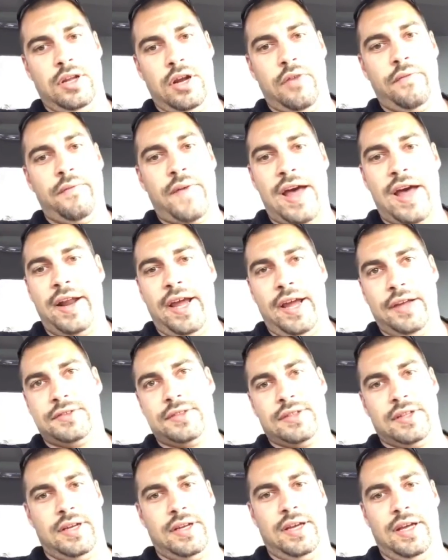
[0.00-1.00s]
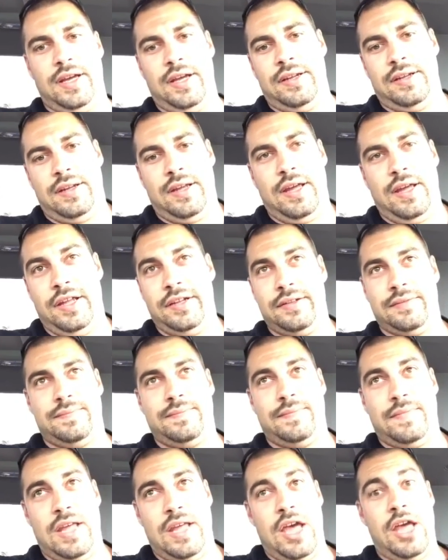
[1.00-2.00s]
financially, and
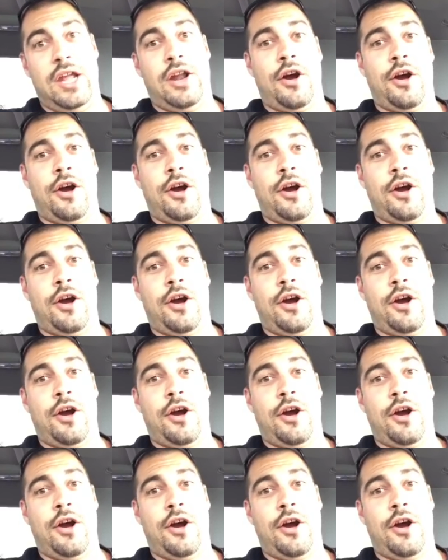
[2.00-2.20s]
it